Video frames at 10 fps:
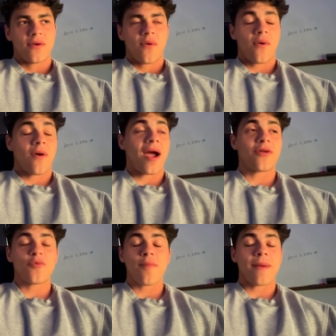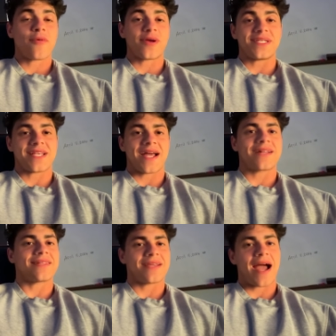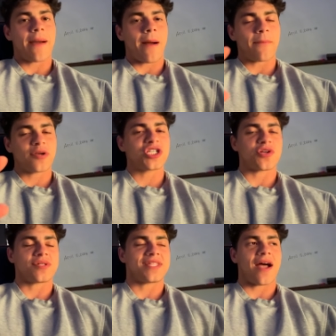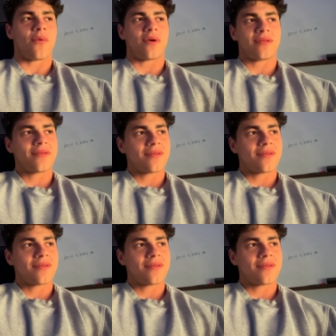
Or I don't remember exactly. I, am pretty sure it's that one.